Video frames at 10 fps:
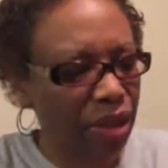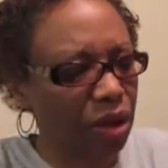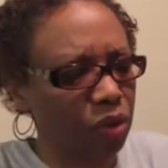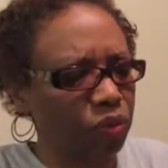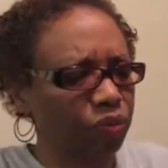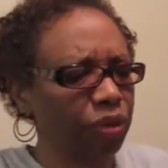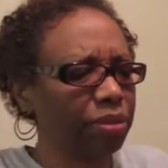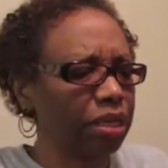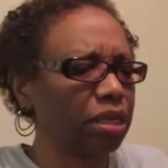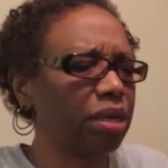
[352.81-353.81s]
Oh, let
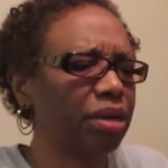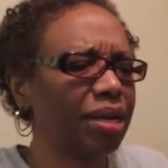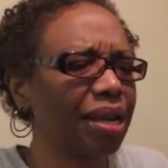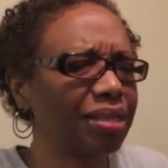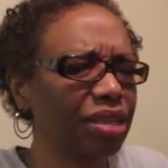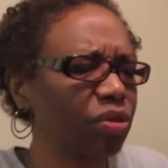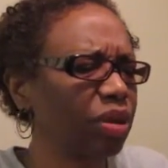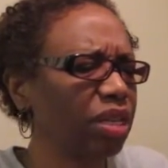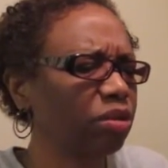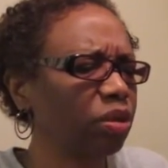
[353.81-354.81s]
me tell you, did I tell you
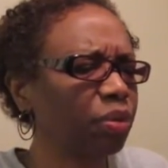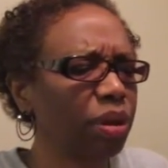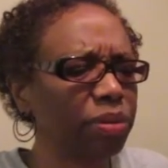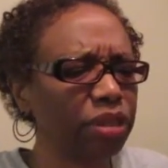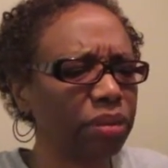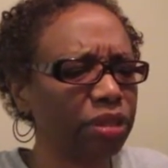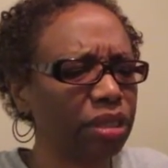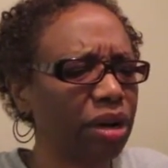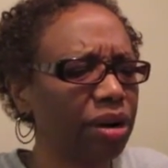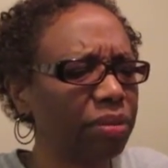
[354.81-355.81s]
when this was published? I'm
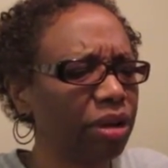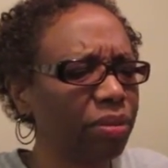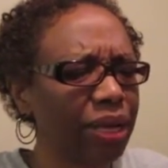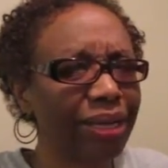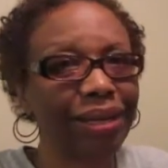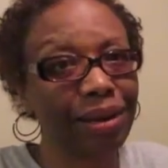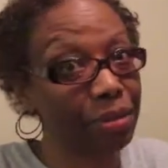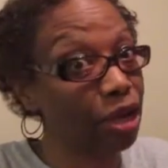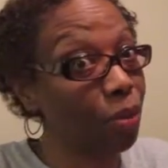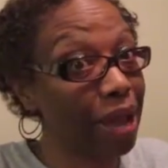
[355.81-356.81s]
sorry. Let me go back. Let
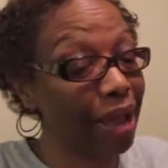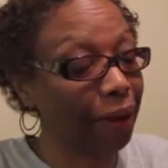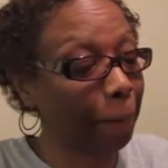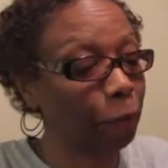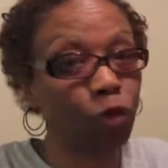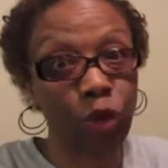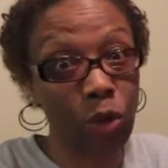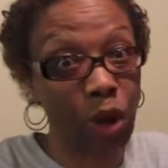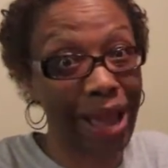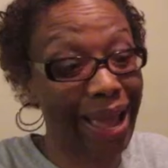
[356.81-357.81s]
me go back.
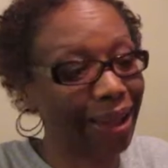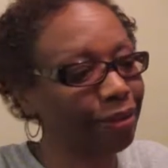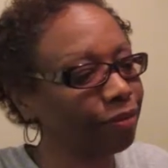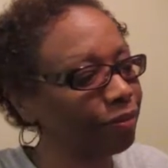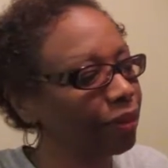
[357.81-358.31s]
Rewind.